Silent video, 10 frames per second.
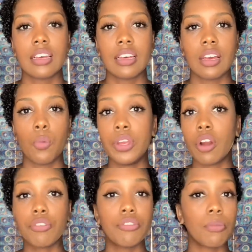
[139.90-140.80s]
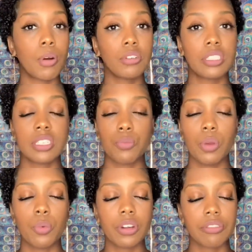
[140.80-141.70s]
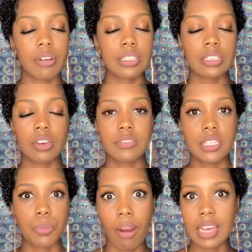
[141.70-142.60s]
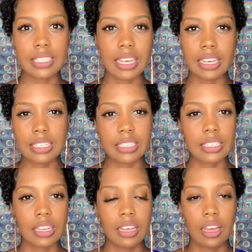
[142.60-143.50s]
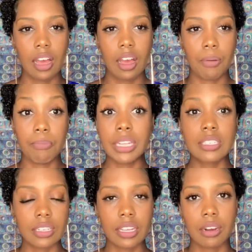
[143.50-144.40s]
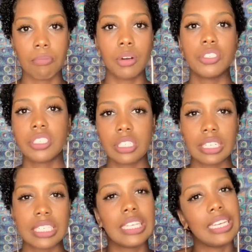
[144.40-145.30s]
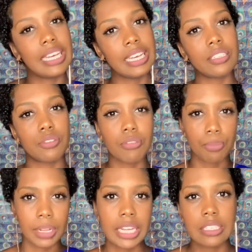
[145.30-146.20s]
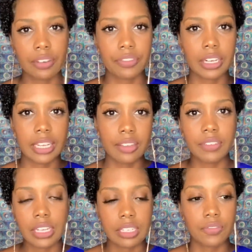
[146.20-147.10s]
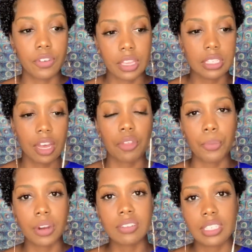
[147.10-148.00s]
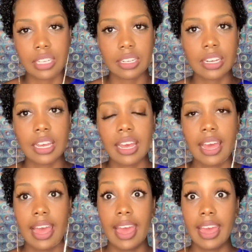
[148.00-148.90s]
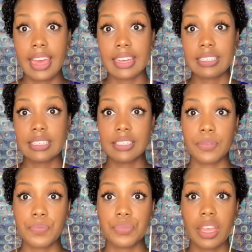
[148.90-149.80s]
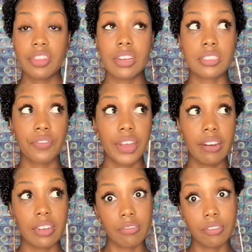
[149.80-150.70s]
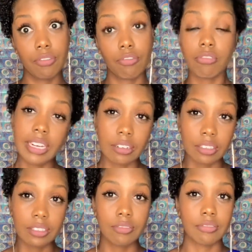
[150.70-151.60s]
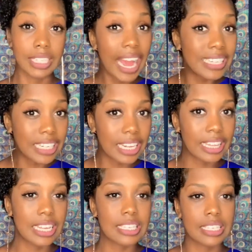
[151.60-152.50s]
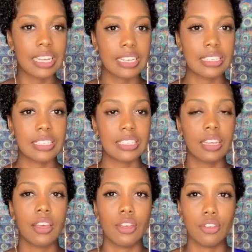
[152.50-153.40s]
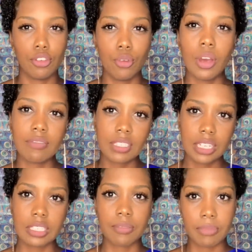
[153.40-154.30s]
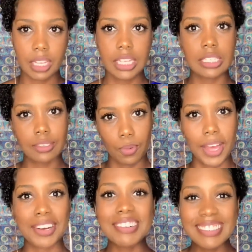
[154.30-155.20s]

we go through the motions and we work through ourselves this process mentally and emotionally to get to the place of forgiveness for this other person. And there's a very real reality that says you have done some things as well.